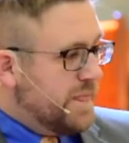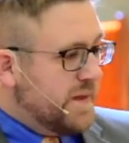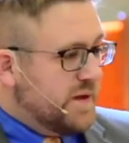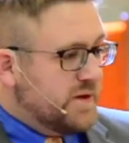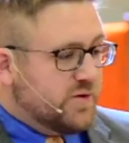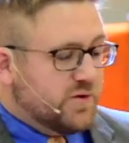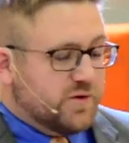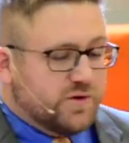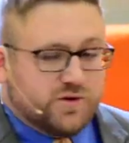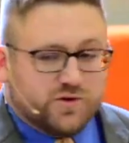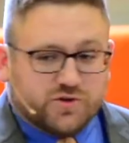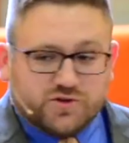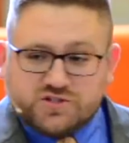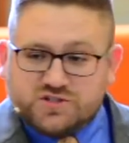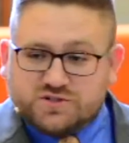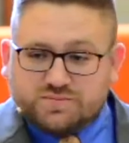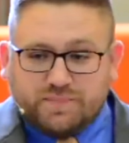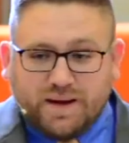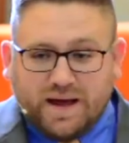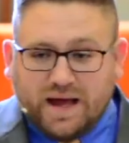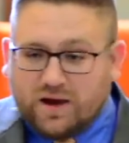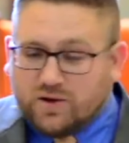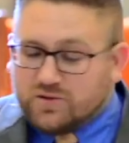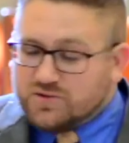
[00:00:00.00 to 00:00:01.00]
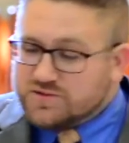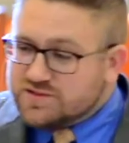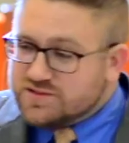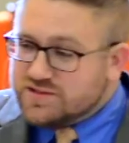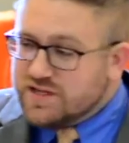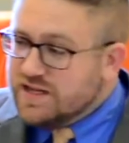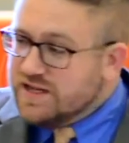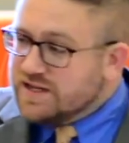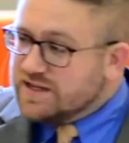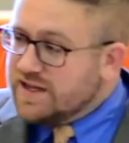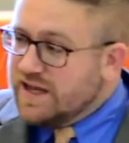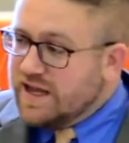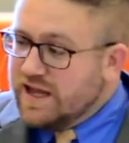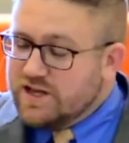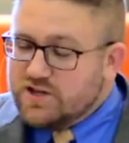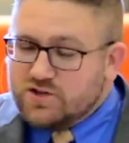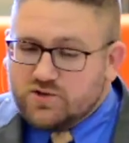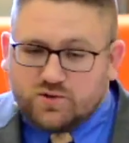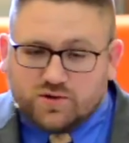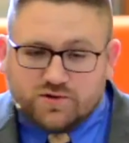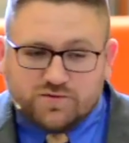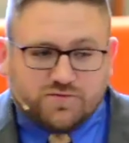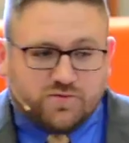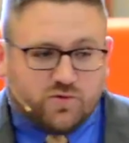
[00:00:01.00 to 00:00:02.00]
Your, your spouse can't
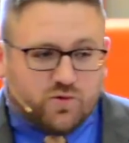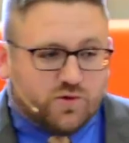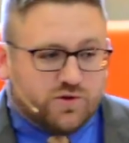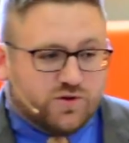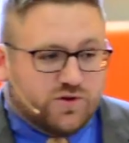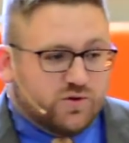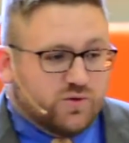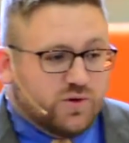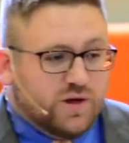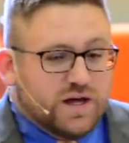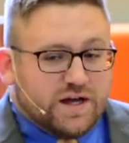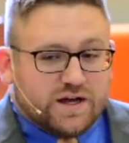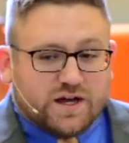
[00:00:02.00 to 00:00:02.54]
do it for you.